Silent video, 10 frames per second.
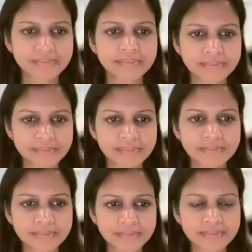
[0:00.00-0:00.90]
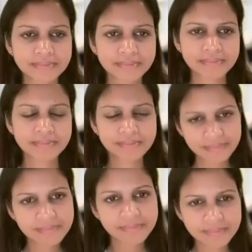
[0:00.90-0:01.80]

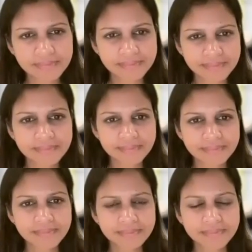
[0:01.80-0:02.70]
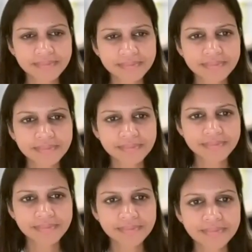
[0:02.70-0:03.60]

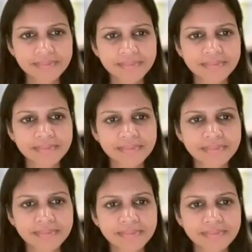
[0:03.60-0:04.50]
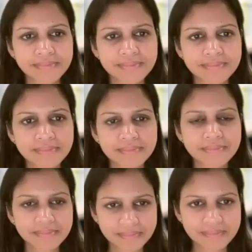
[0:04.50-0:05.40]

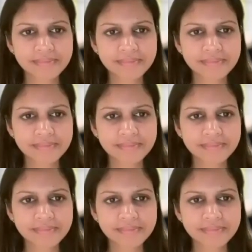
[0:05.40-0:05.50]
No words are spoken by the person on screen.